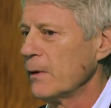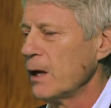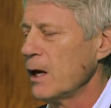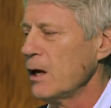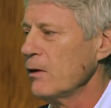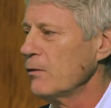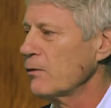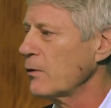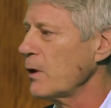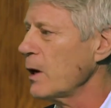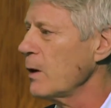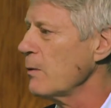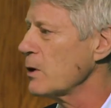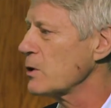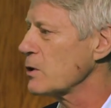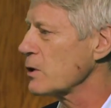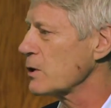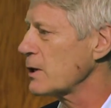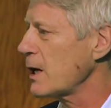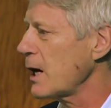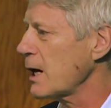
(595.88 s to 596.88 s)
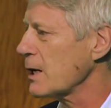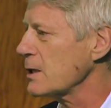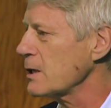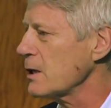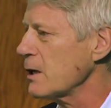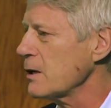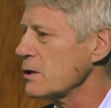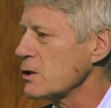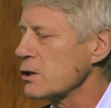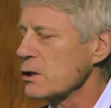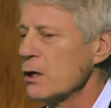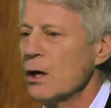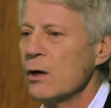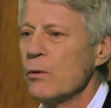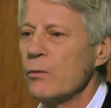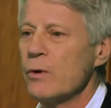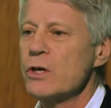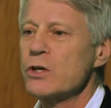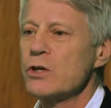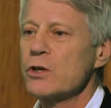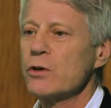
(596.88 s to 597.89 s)
If they were just accidents,
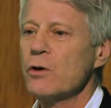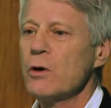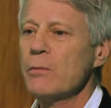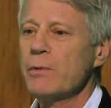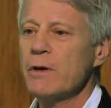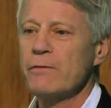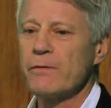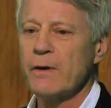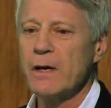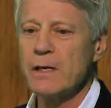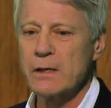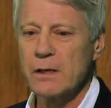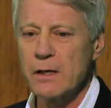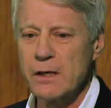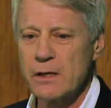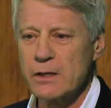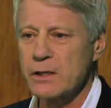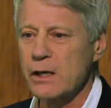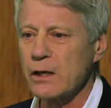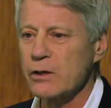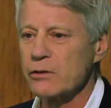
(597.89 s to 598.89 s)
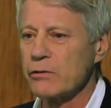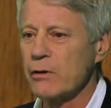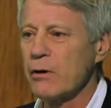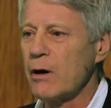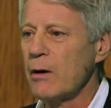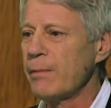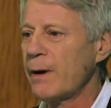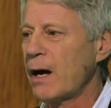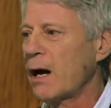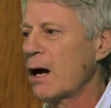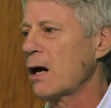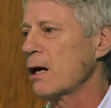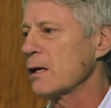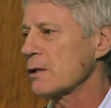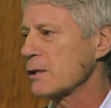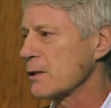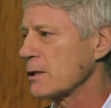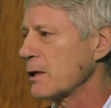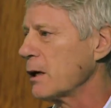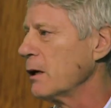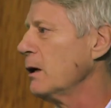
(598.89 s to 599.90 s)
we should all be fatalistic, throw up our hands
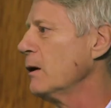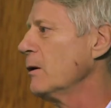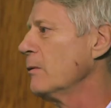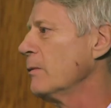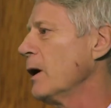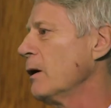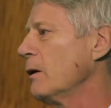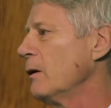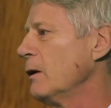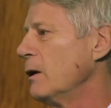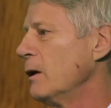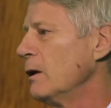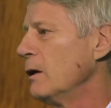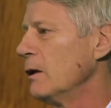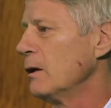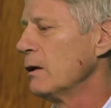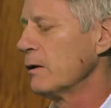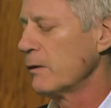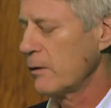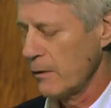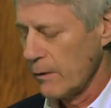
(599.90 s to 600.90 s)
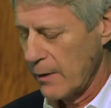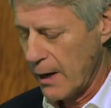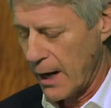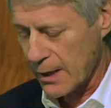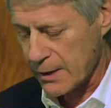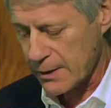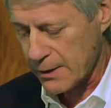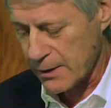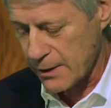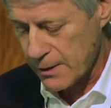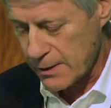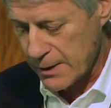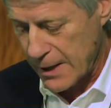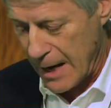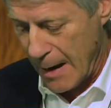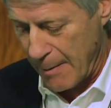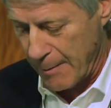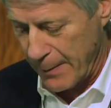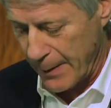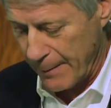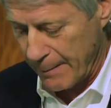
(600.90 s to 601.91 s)
and say, oh, well, accidents
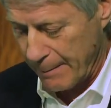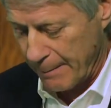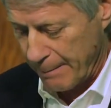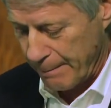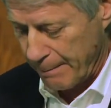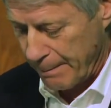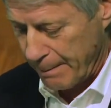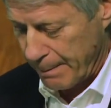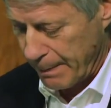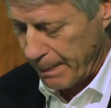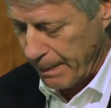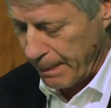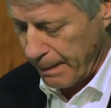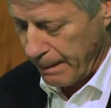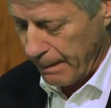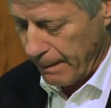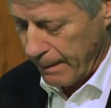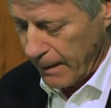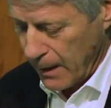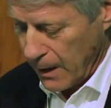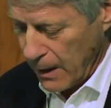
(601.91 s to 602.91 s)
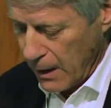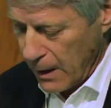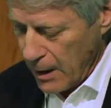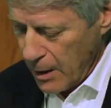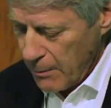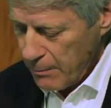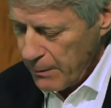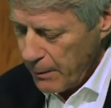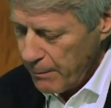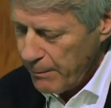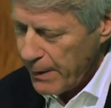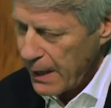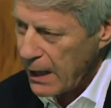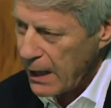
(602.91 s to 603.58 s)
happen. But